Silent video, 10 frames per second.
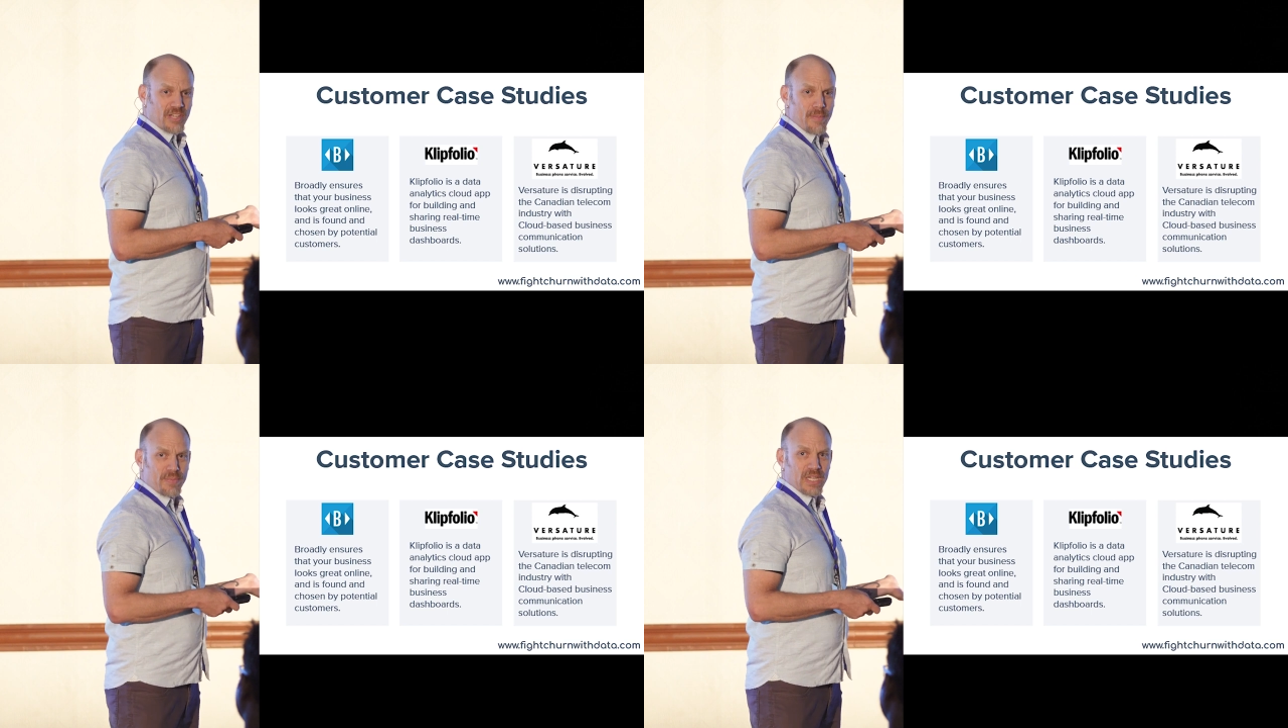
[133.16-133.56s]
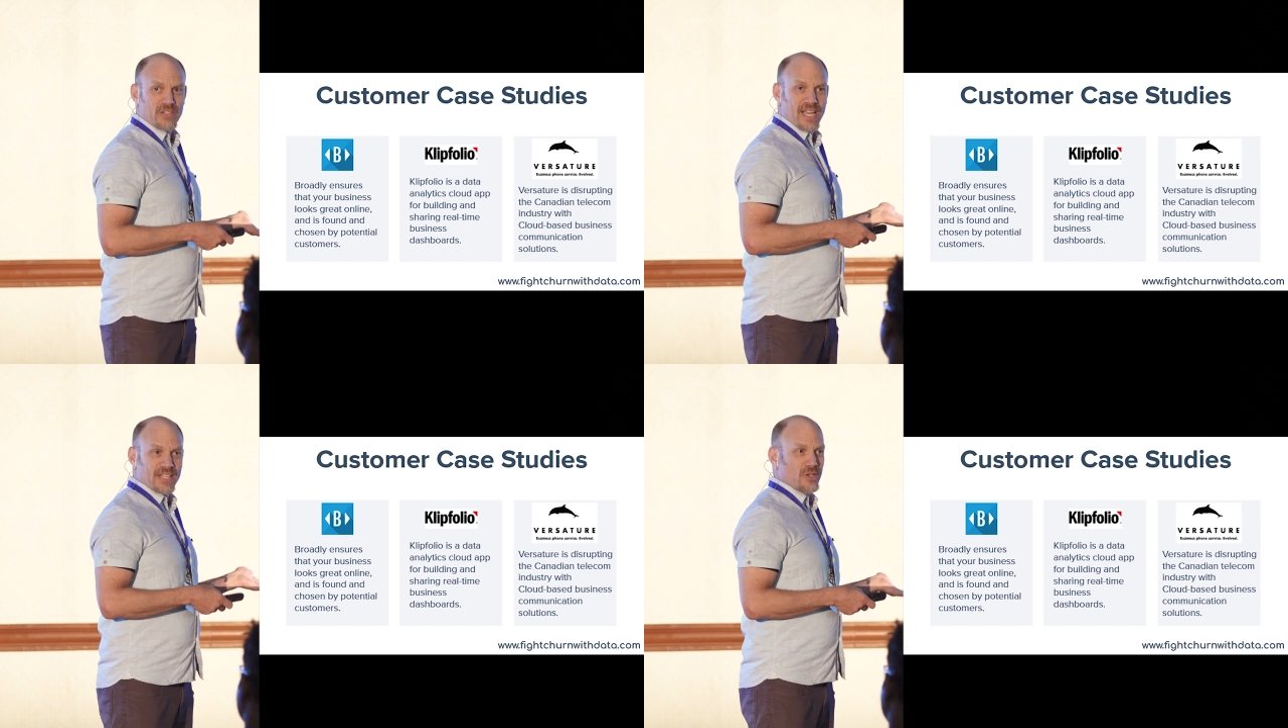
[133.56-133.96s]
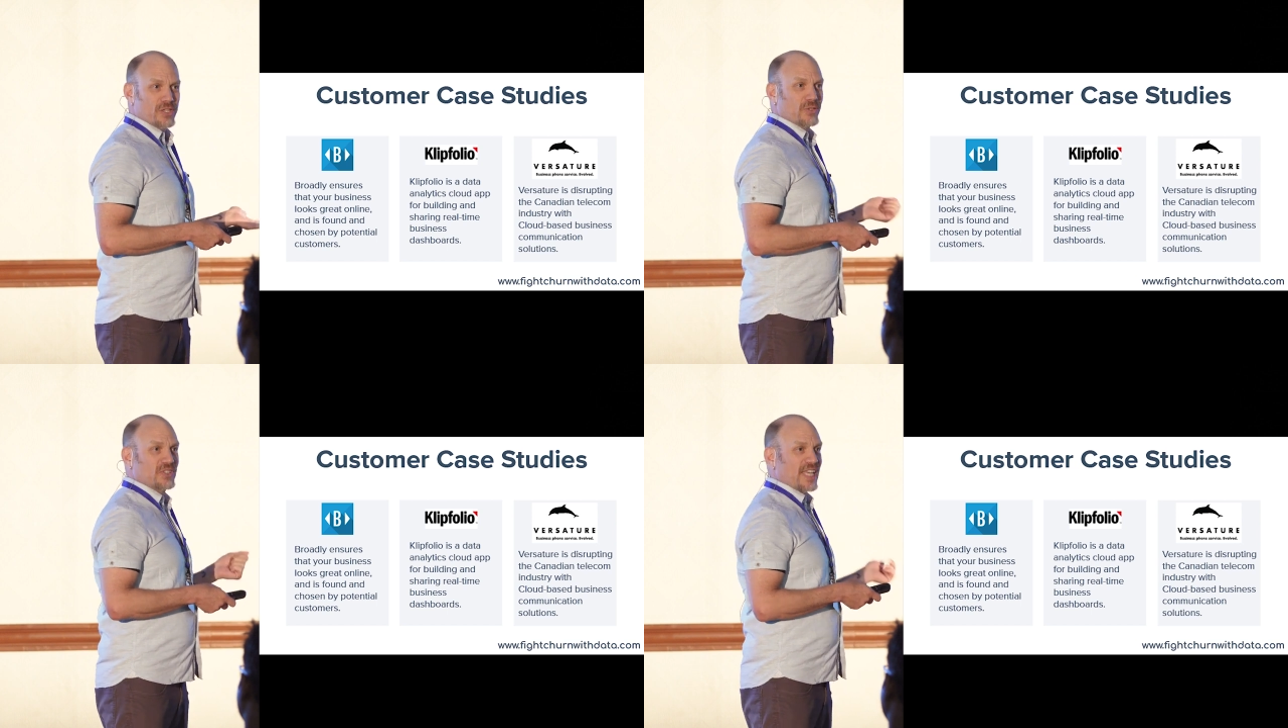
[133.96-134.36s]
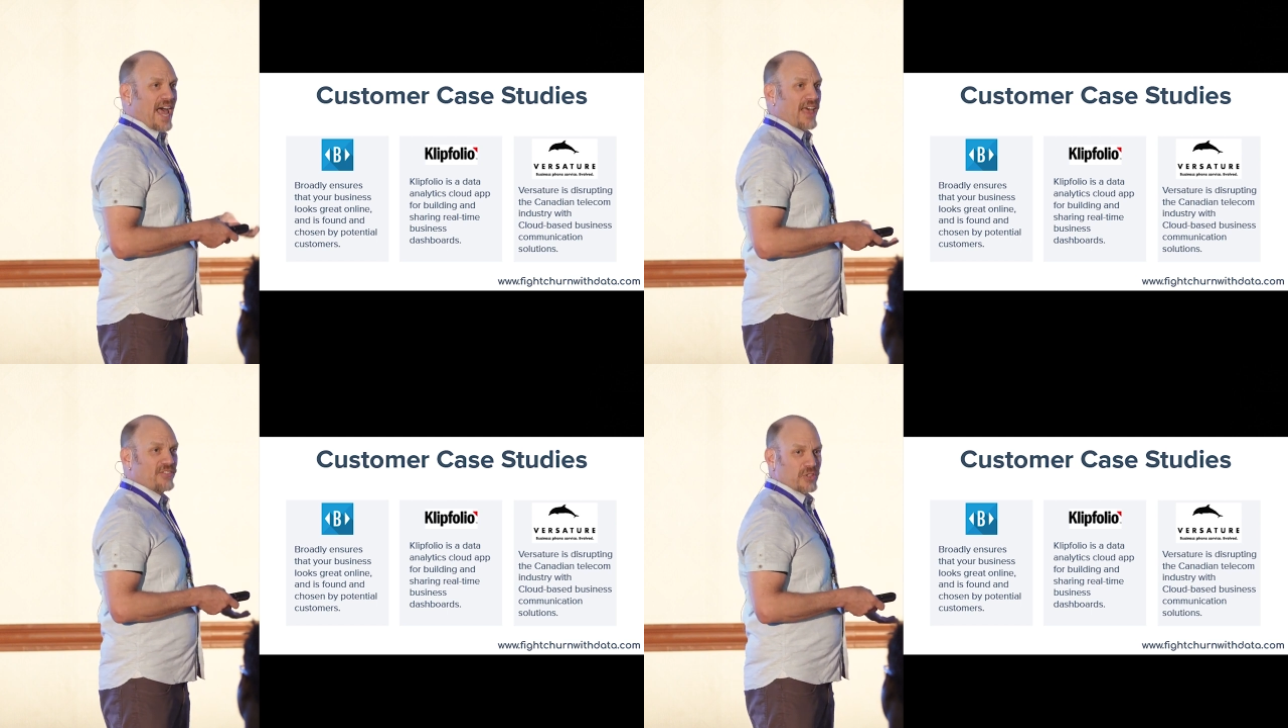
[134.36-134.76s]
company. Do you guys all know
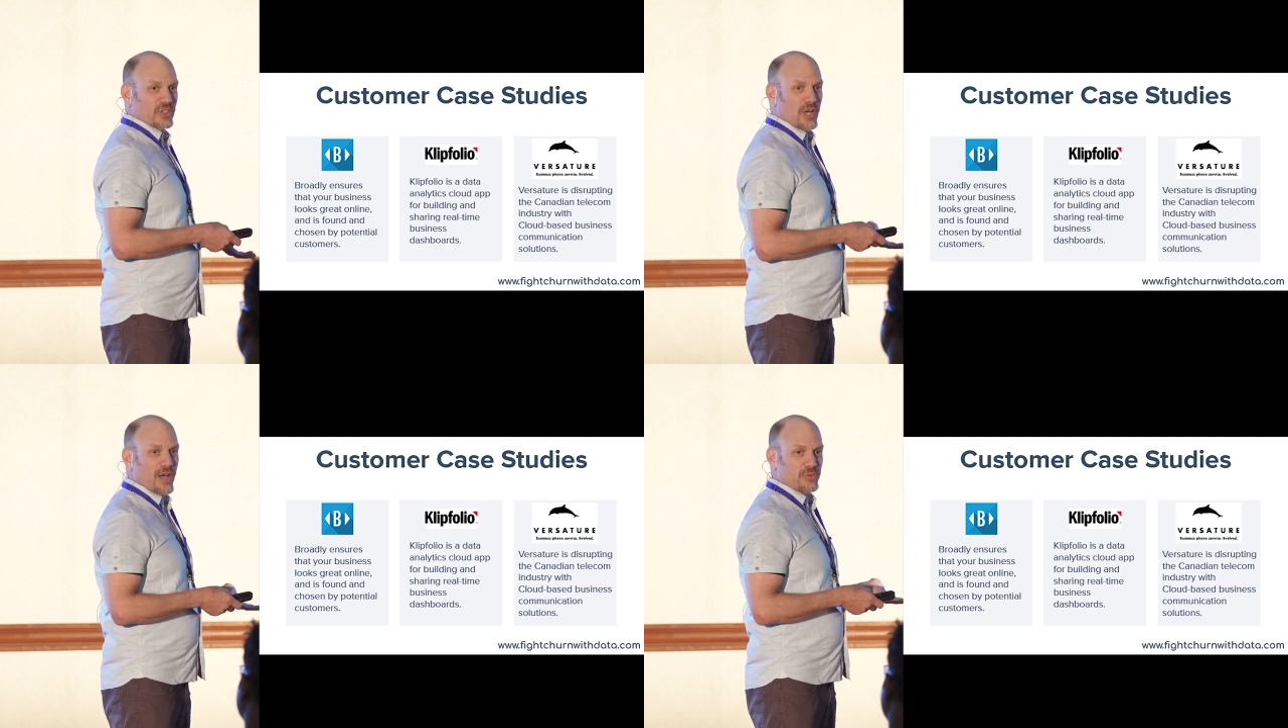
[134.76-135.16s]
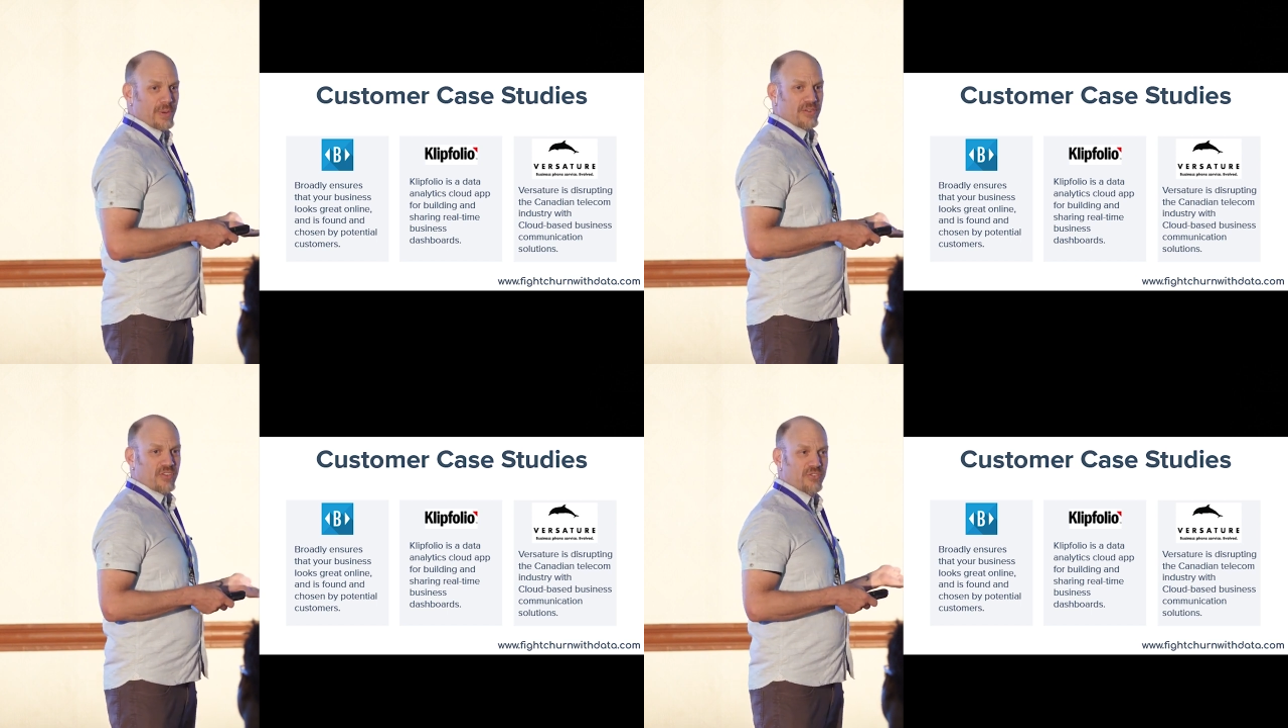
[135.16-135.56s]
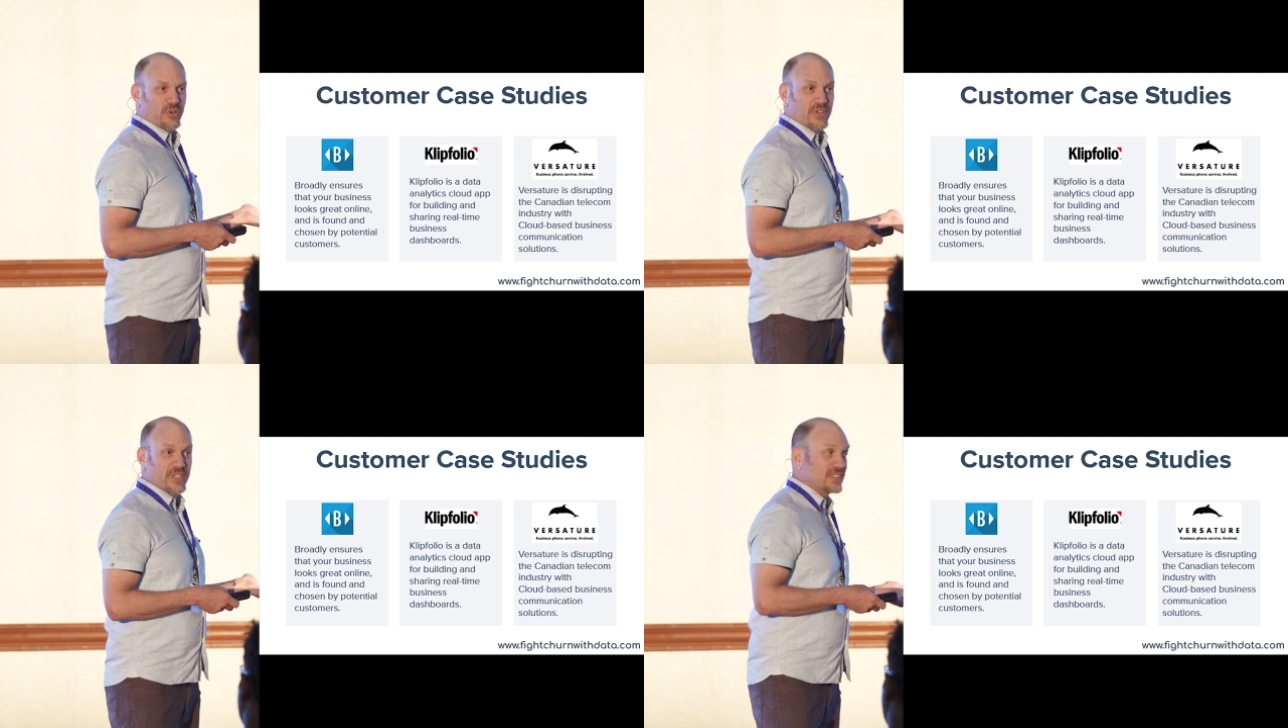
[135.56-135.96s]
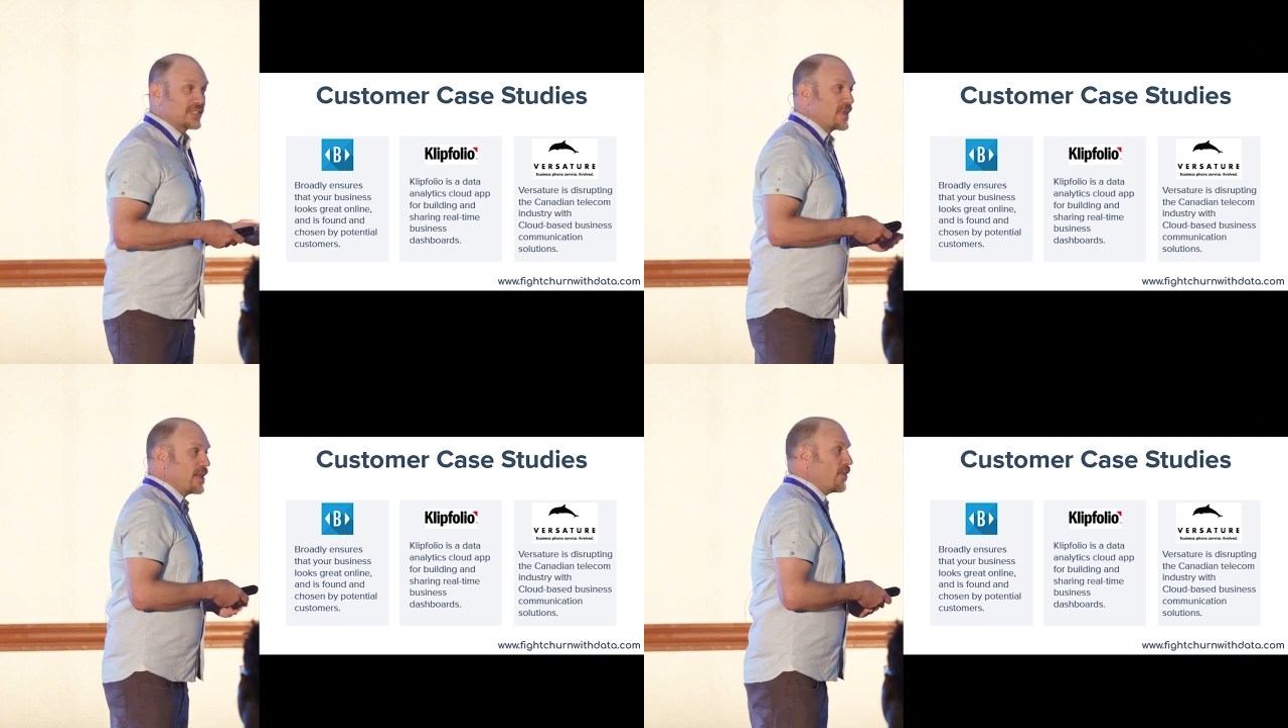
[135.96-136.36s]
SaaS, or software as a service?
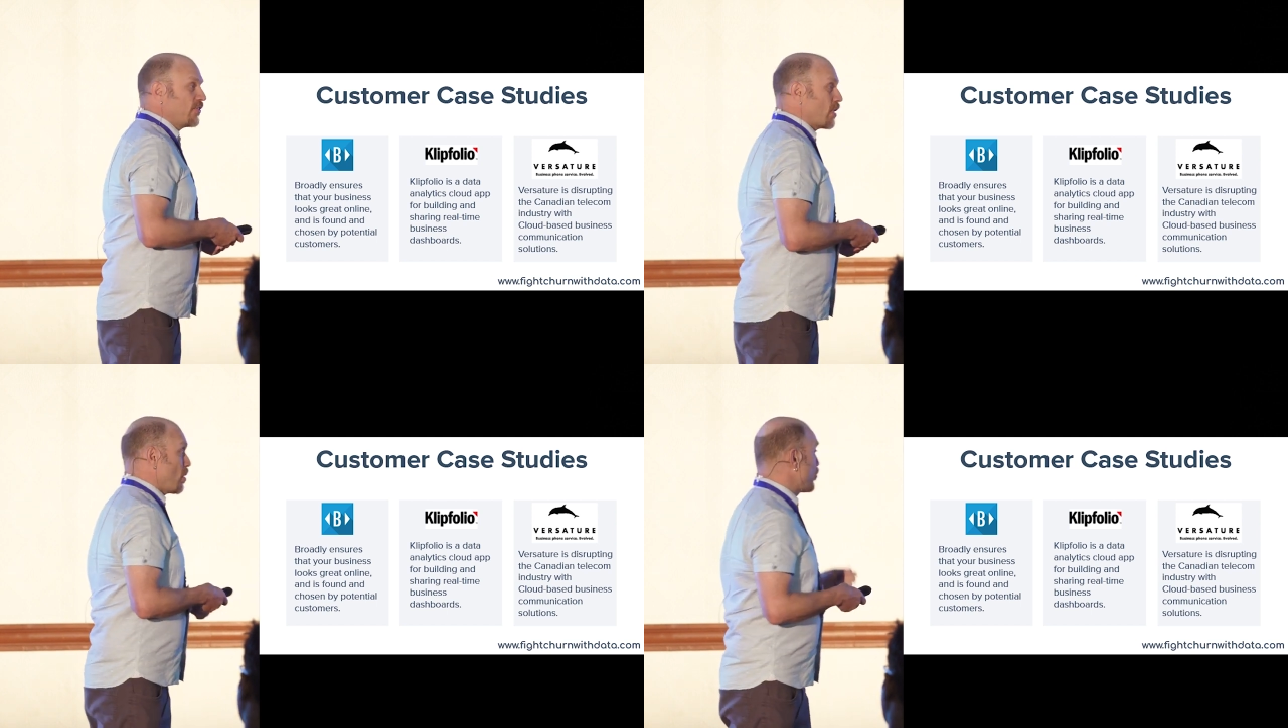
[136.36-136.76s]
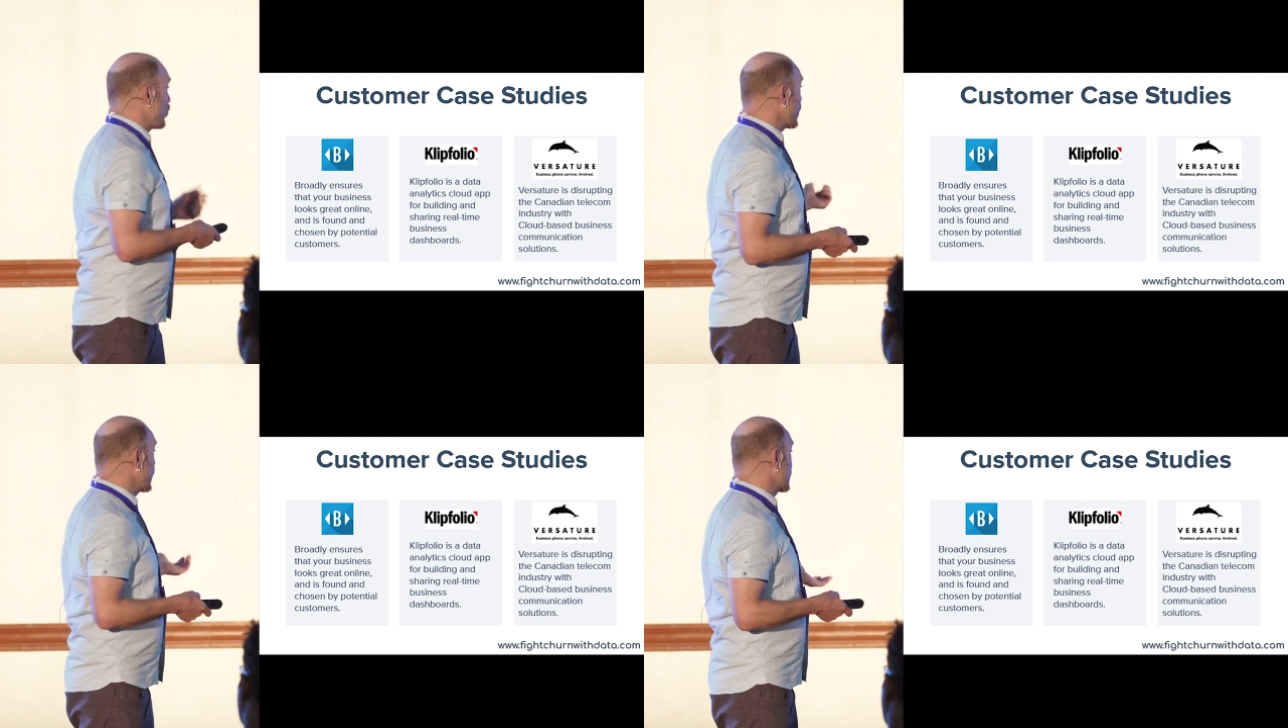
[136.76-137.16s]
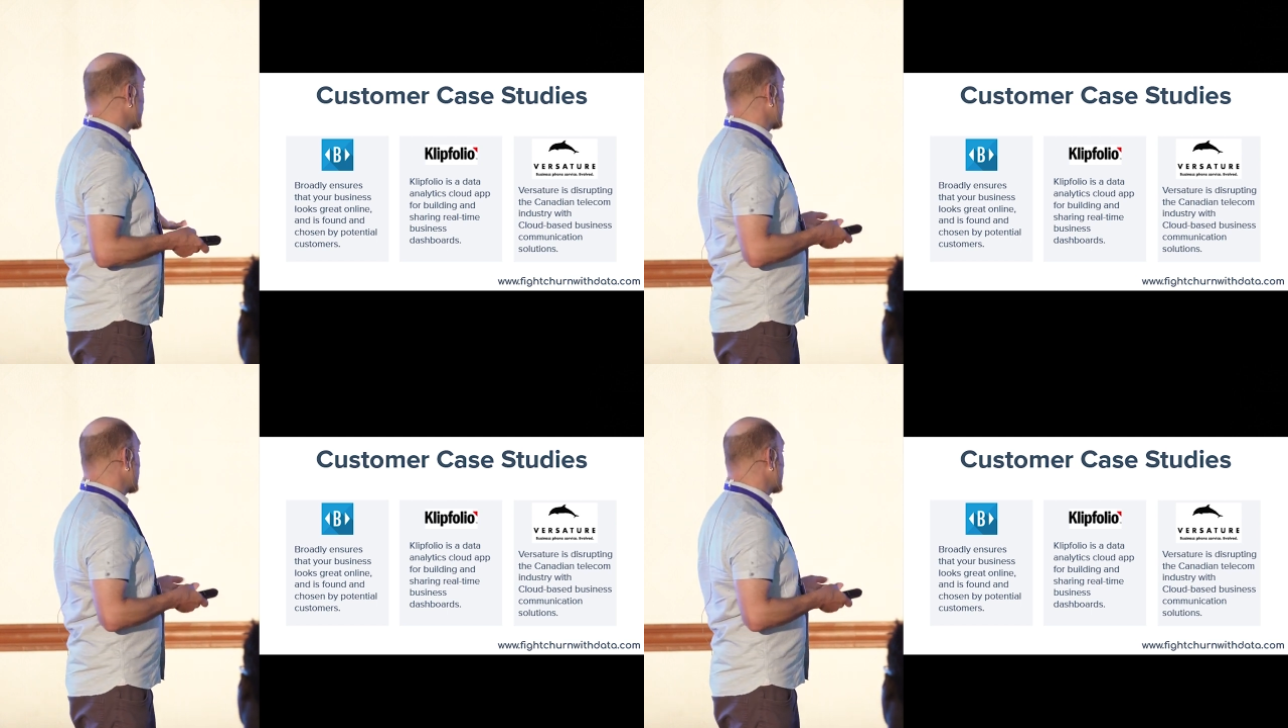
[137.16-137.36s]
So Broadly is a